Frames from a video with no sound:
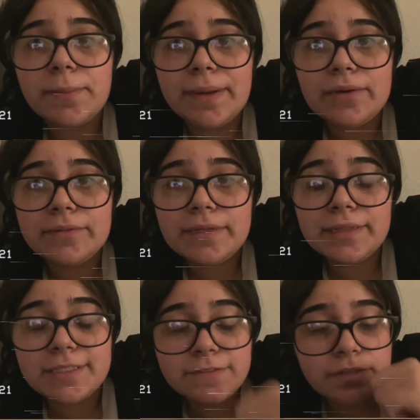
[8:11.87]
about in
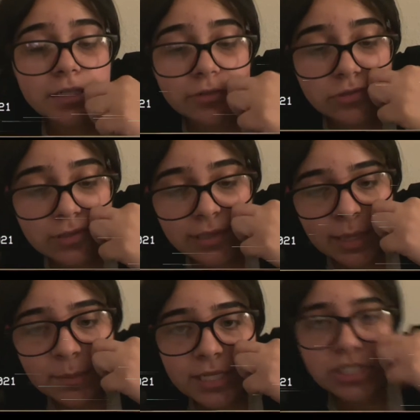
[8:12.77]
this video, so let
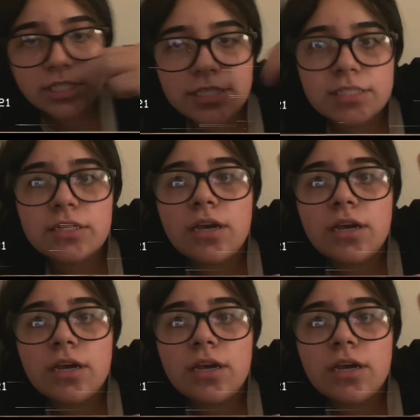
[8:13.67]
me just